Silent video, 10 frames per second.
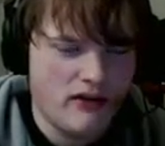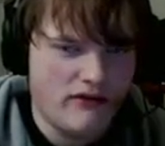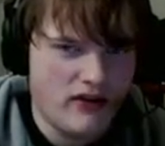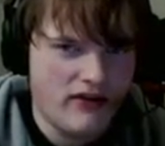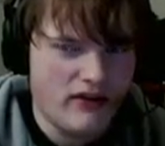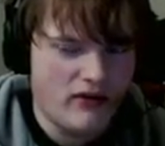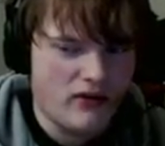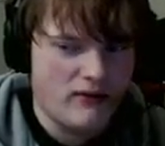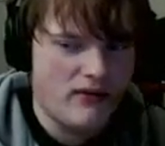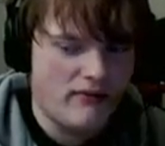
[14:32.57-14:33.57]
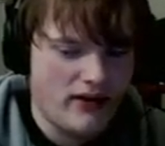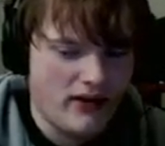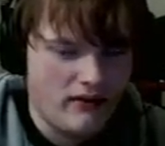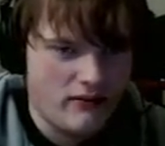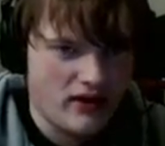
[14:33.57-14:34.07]
my good friend there, Norman, but
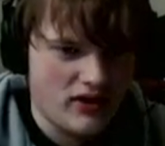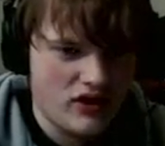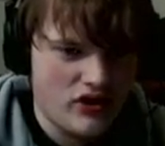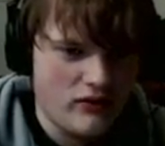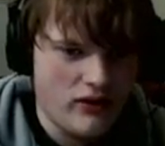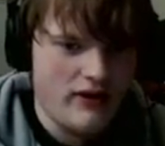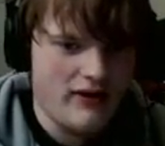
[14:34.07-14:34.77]
I don't want to touch you.